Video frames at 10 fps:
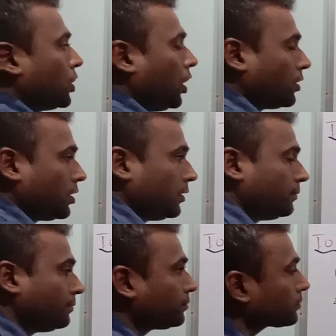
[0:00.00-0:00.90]
charge.
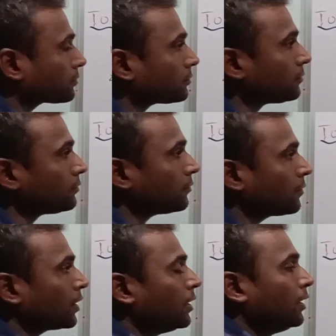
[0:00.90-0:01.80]

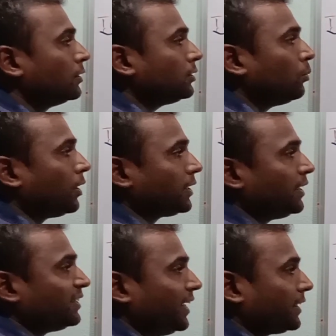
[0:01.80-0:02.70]
So what
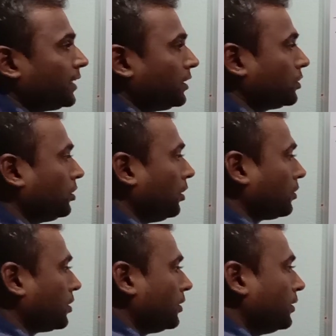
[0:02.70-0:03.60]
is electric
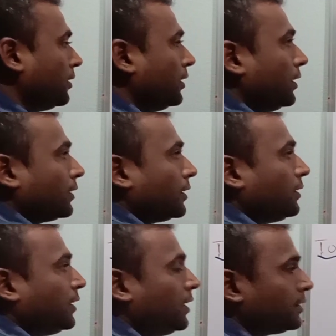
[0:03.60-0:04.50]
charge? This
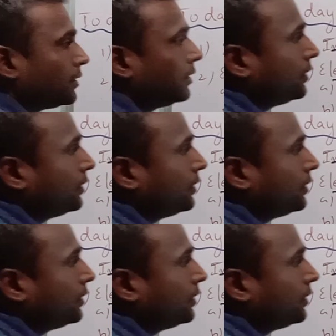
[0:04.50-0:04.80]
is